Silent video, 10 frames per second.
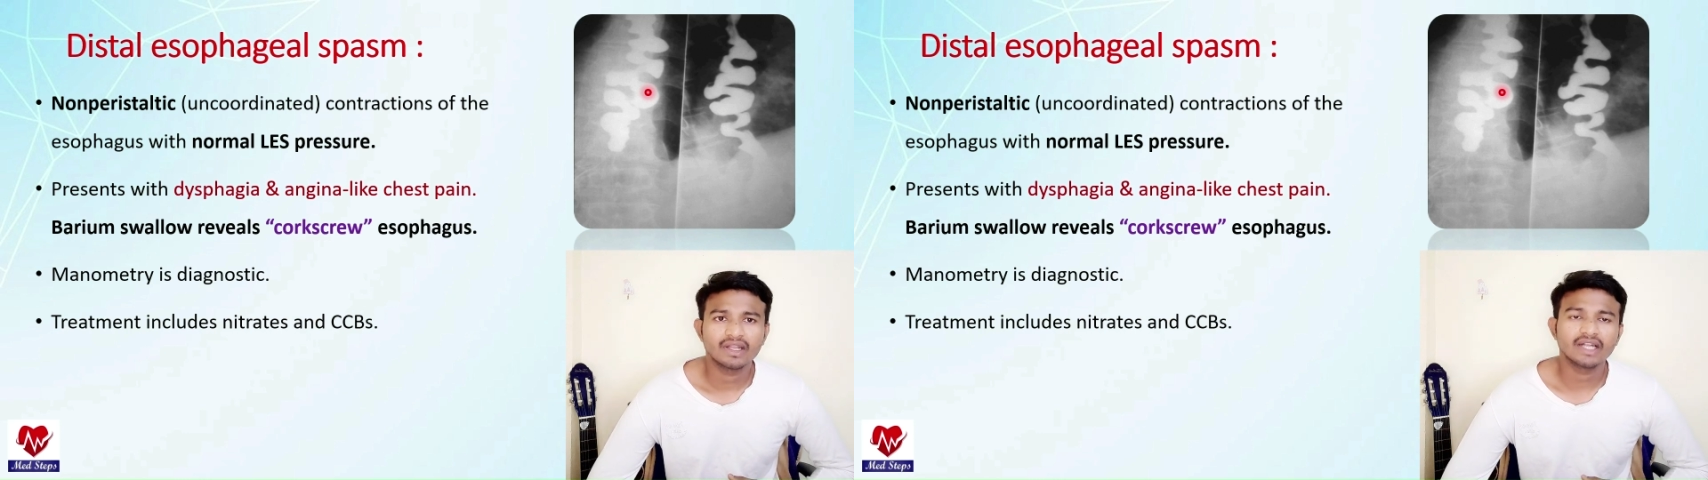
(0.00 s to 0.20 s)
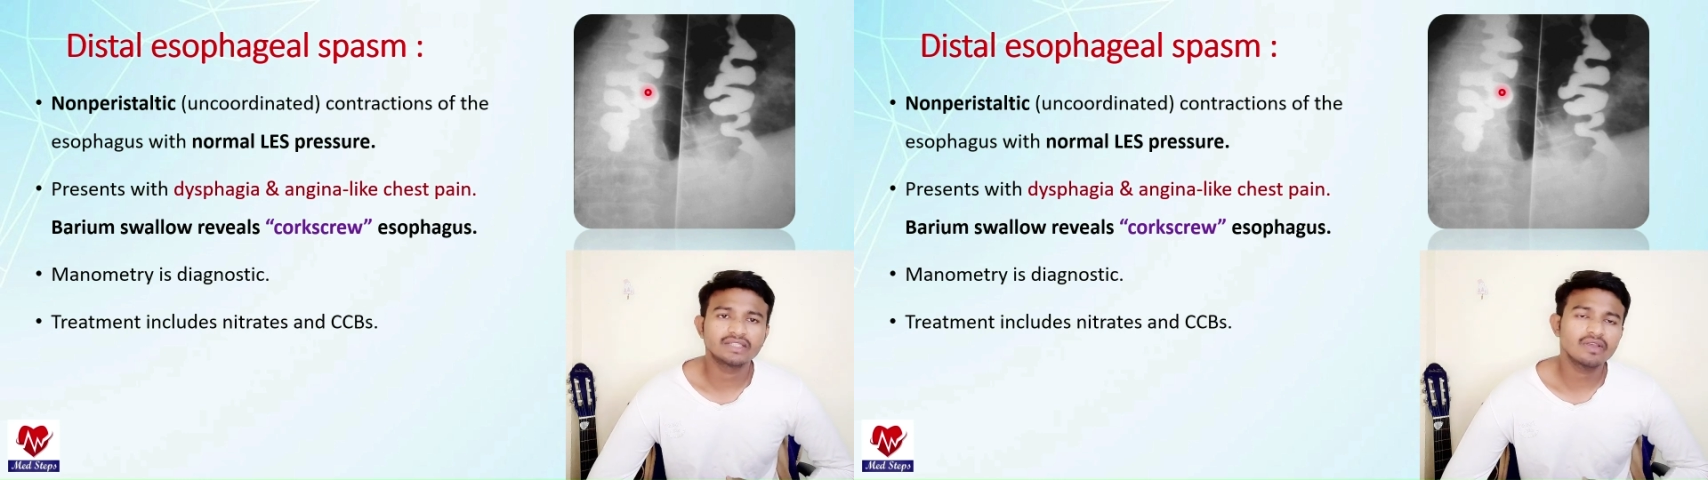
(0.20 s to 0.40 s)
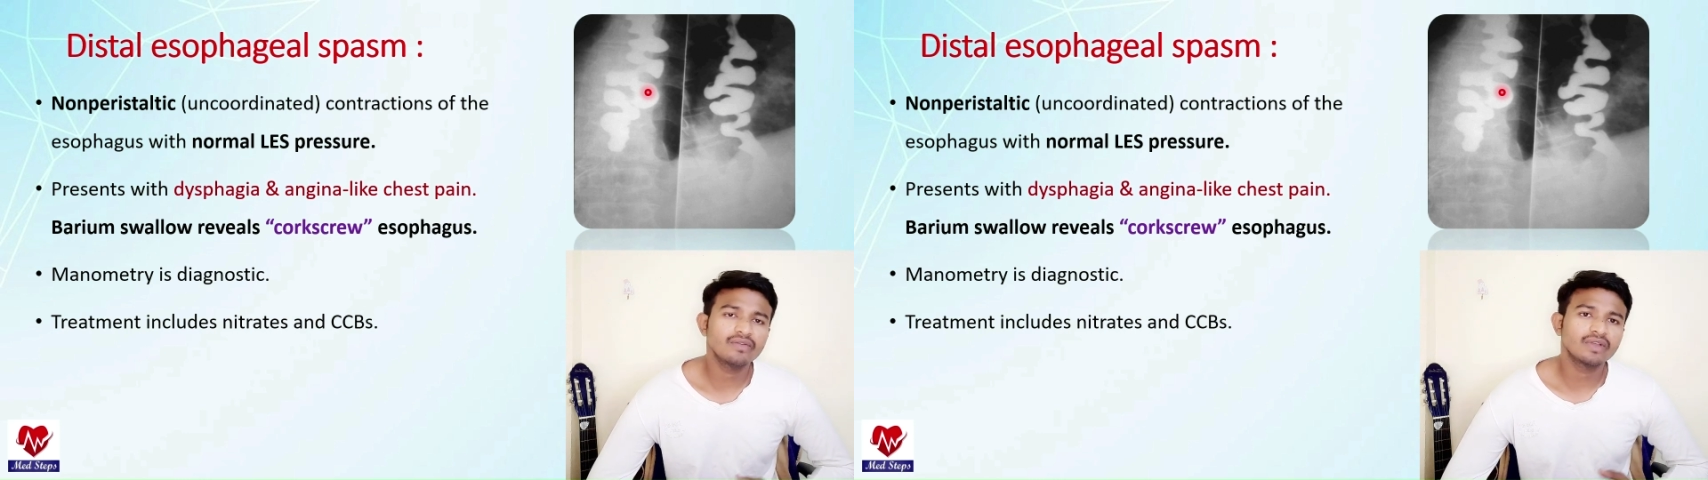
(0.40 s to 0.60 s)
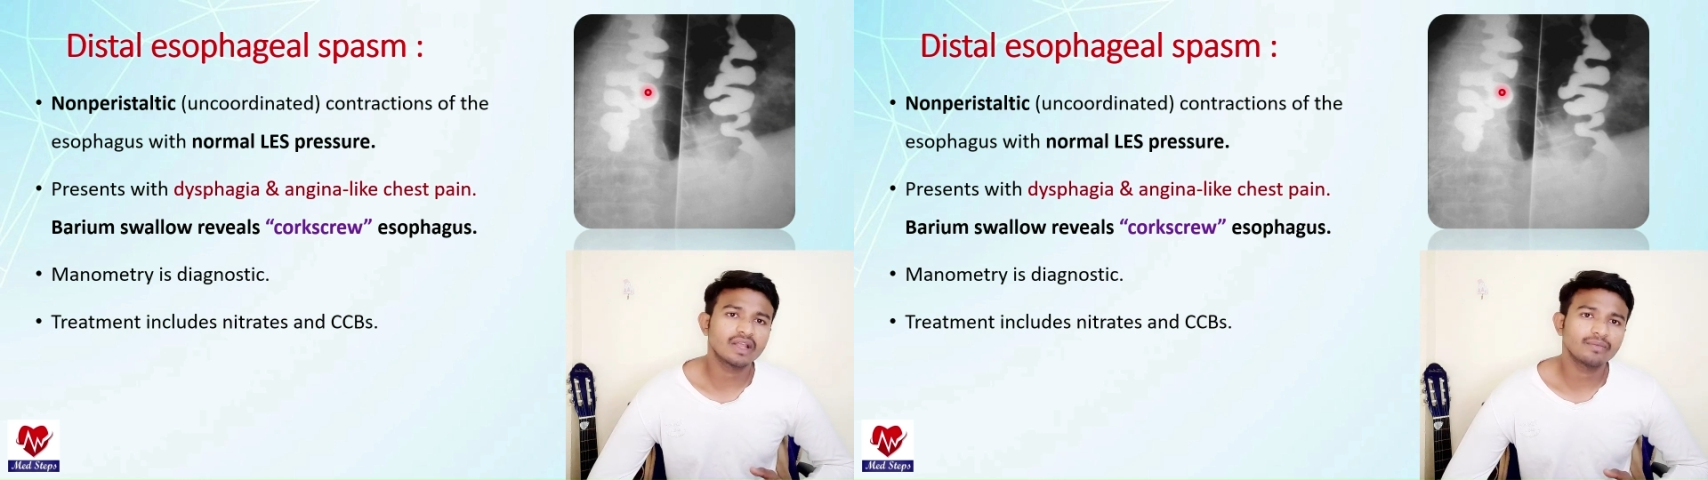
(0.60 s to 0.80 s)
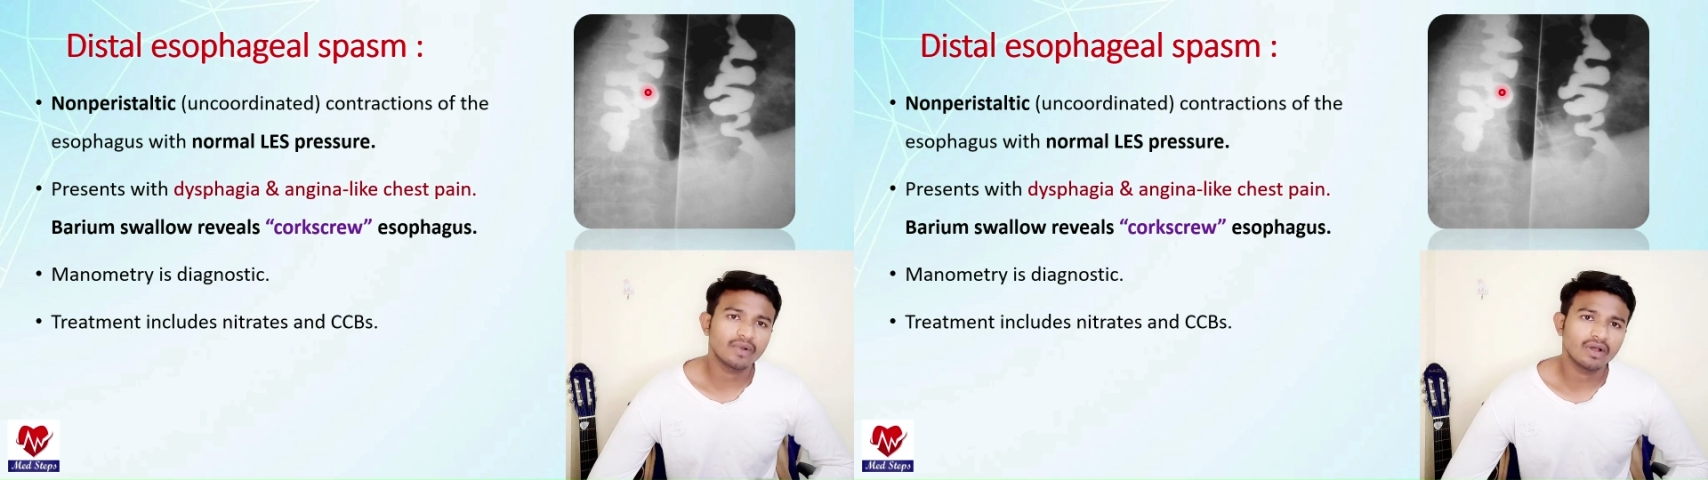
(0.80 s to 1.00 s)
That's why we
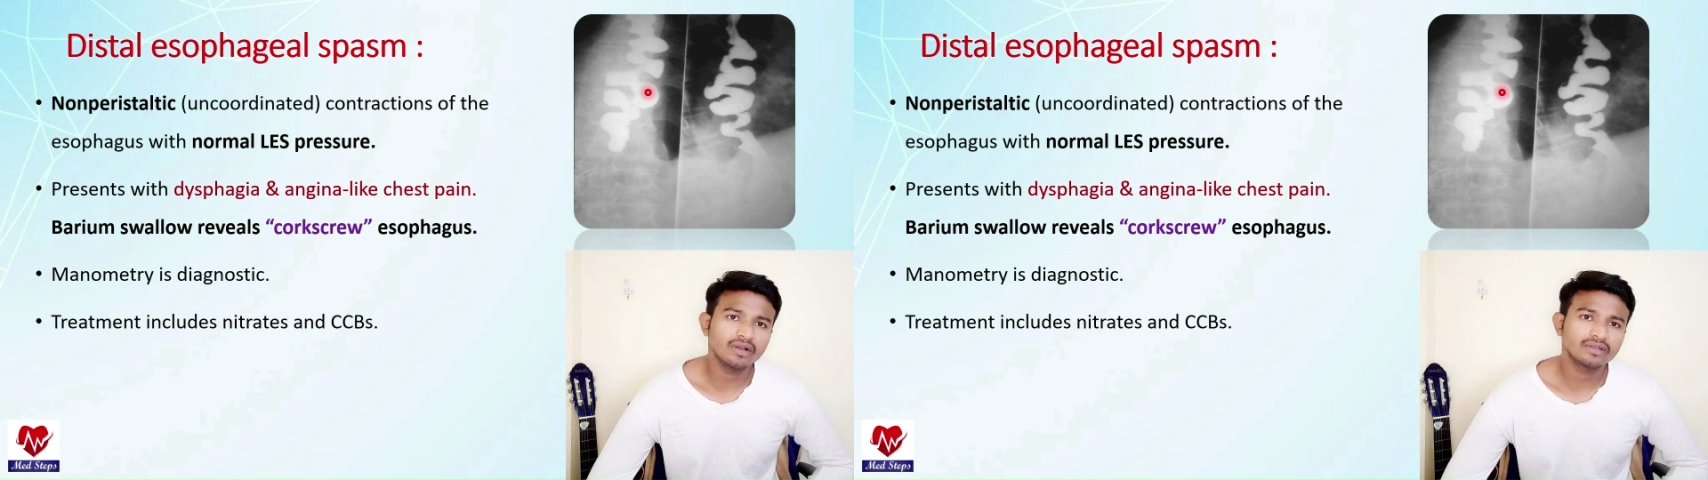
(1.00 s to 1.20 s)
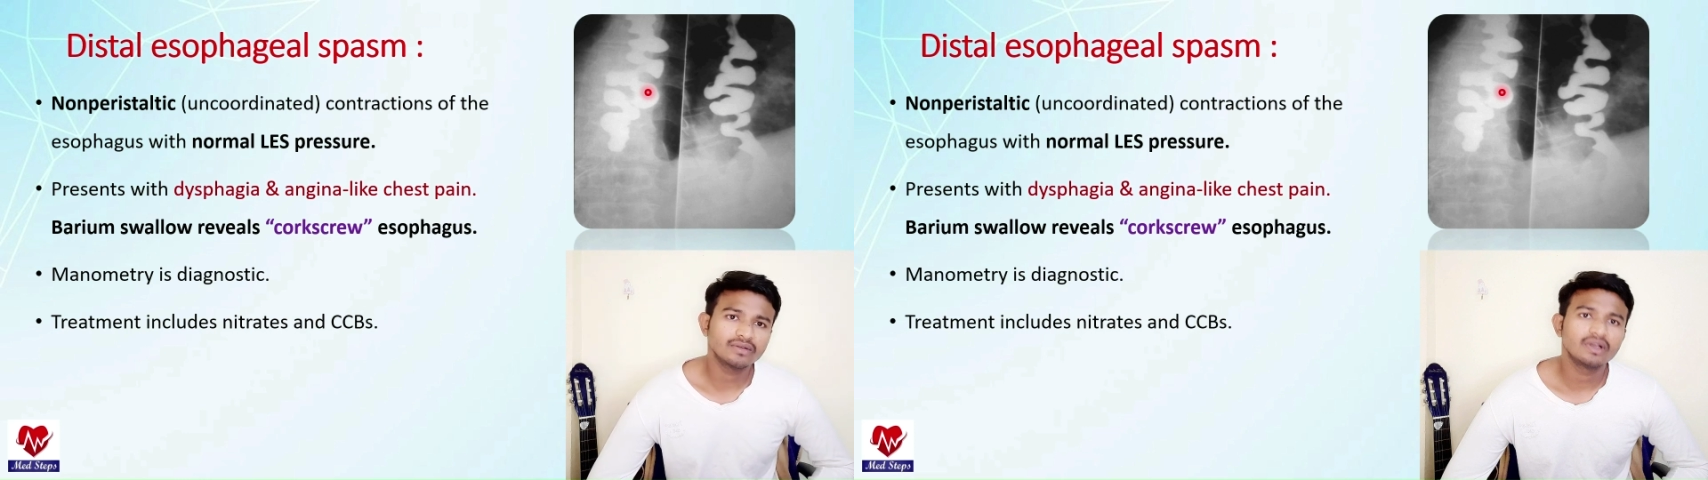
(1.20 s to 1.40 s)
can block